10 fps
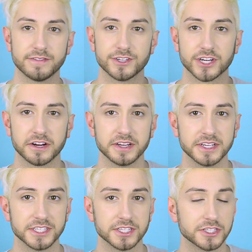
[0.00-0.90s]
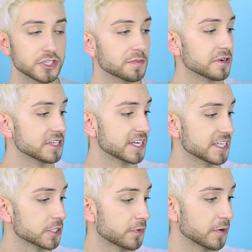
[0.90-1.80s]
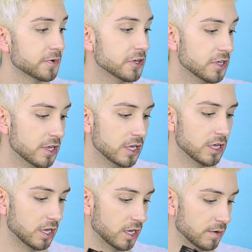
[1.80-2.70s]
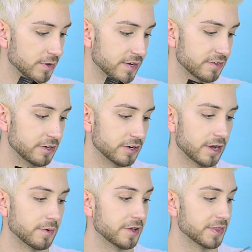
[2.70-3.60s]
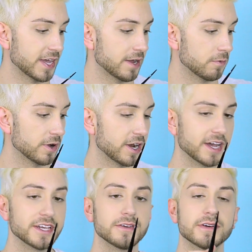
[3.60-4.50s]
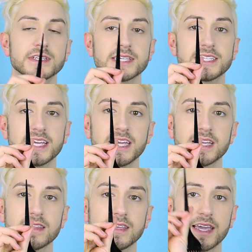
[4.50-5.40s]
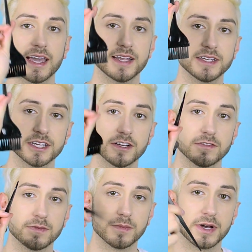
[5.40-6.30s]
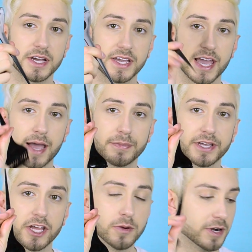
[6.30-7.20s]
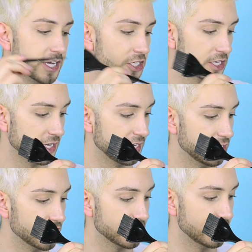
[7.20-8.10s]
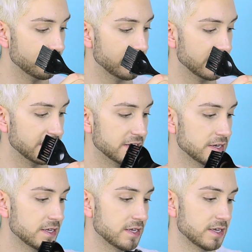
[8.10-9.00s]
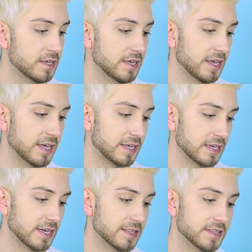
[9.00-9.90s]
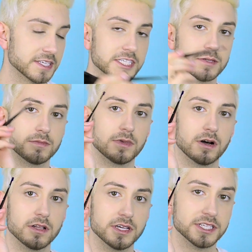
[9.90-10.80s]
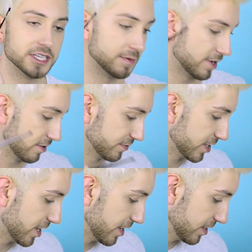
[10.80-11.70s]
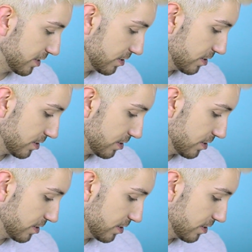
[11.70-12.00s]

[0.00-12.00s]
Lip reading: out of the jar, it is super intense purple. We definitely do not want that. What I do is I take the end of my applicator brush and just dip it in and get the smallest amount of dye,